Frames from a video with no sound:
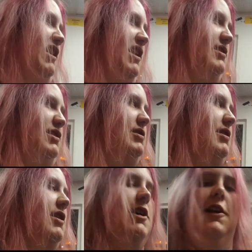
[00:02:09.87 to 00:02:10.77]
and then there's
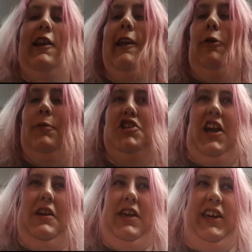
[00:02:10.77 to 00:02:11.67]
this little
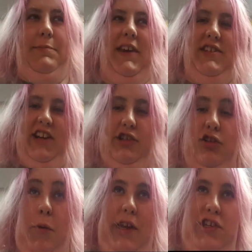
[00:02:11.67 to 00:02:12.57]
machine thing. It basically
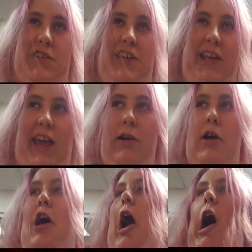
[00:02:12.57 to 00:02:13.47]
just reads your ticket.
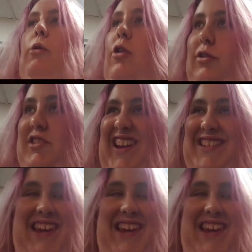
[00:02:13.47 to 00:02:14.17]
Hold on to